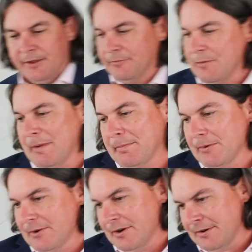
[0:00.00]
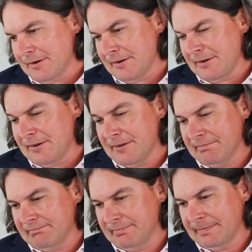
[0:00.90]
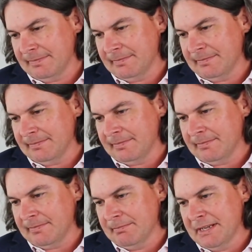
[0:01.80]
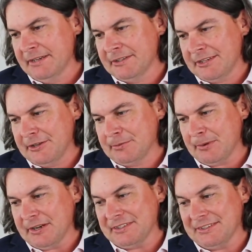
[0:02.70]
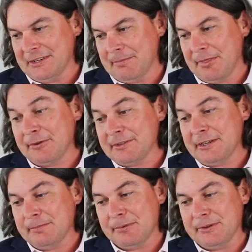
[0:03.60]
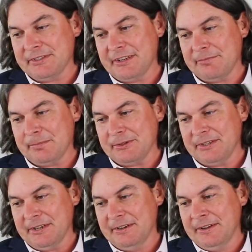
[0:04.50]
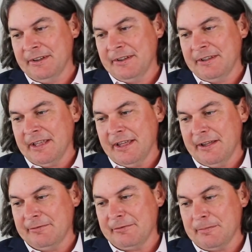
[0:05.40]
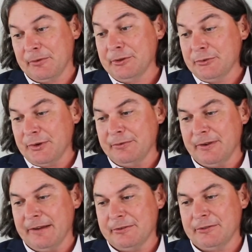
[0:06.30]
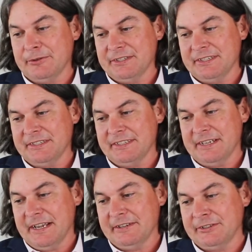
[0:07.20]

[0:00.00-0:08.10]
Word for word: Remember, our median sales price is up thirteen point seven percent. Uh, from 325 to 369.